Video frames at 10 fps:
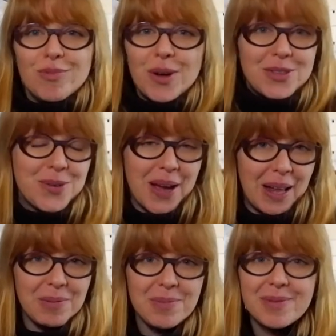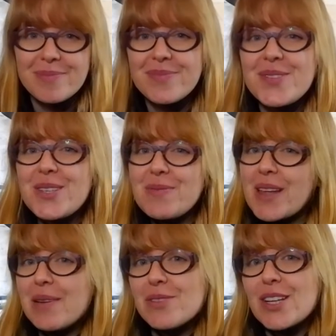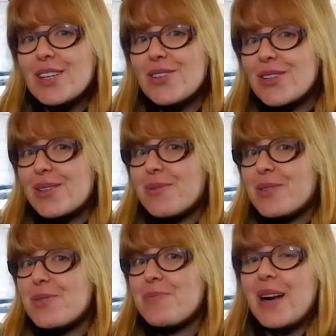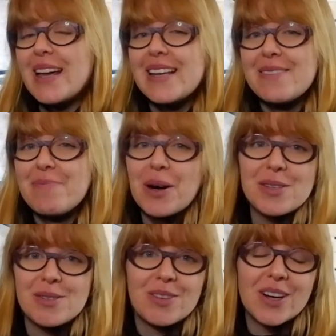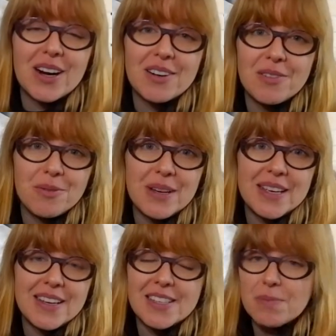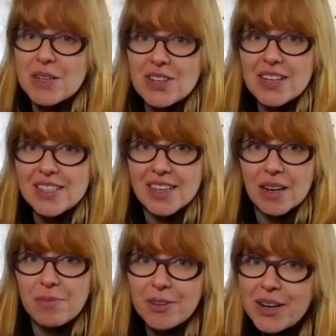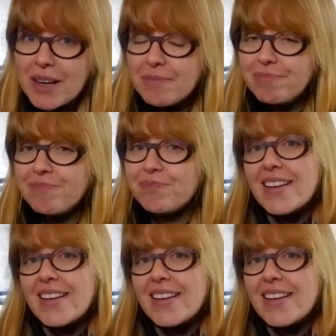want to help, sometimes they just want to play in parts of the garden we especially set up for them.